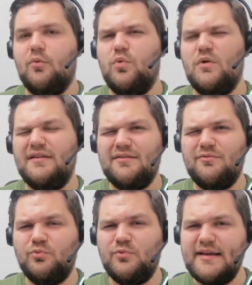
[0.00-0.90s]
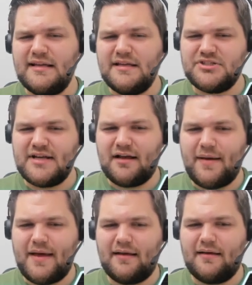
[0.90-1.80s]
would he really check
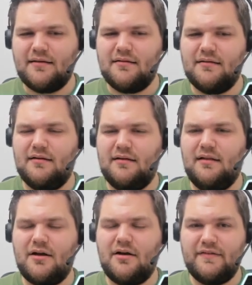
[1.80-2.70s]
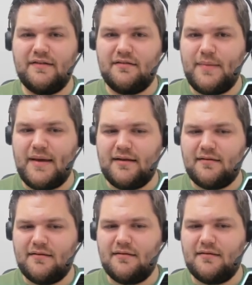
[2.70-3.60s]
back a lot of his
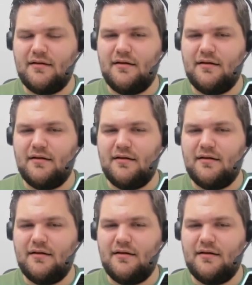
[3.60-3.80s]
spades,